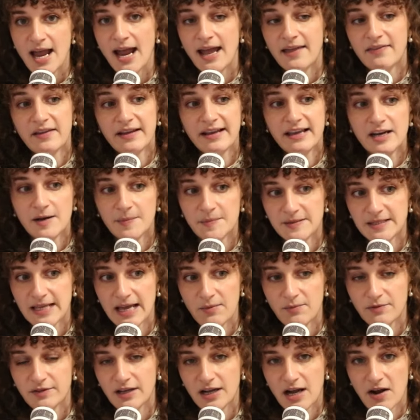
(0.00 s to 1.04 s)
and then get
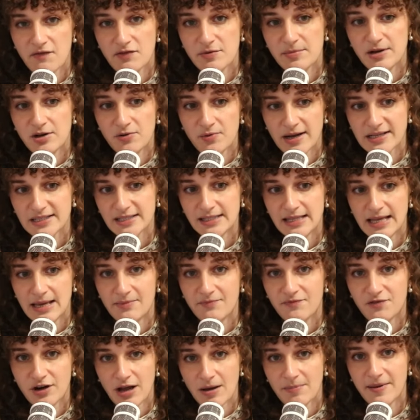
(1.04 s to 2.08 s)
upset when the government arrests them
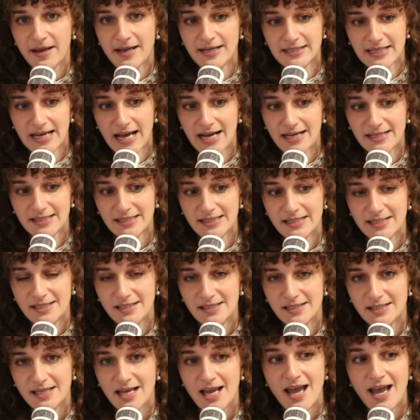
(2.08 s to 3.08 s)
for not paying taxes.